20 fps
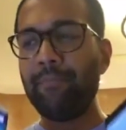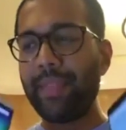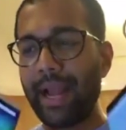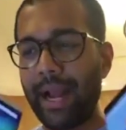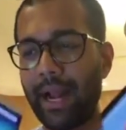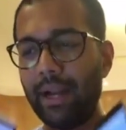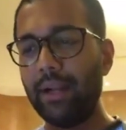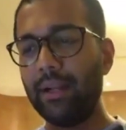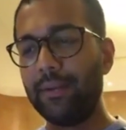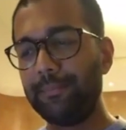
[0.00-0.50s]

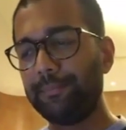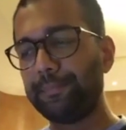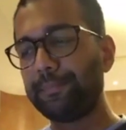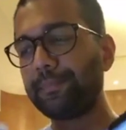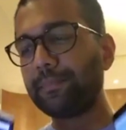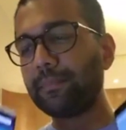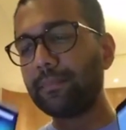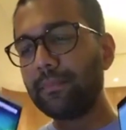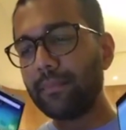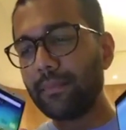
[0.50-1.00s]
and
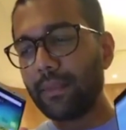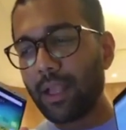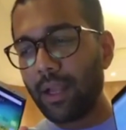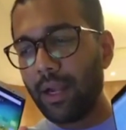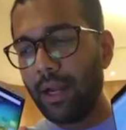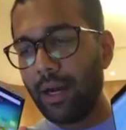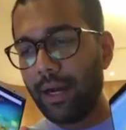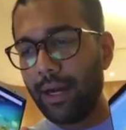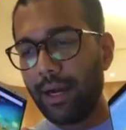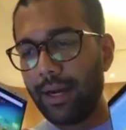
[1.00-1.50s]

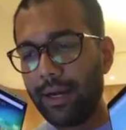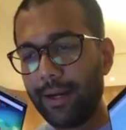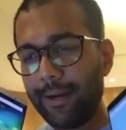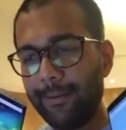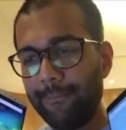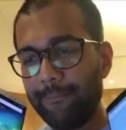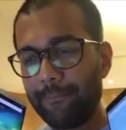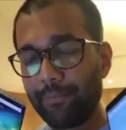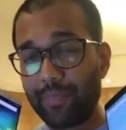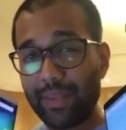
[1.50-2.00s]

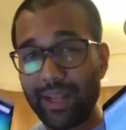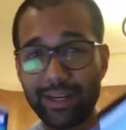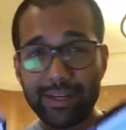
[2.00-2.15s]
the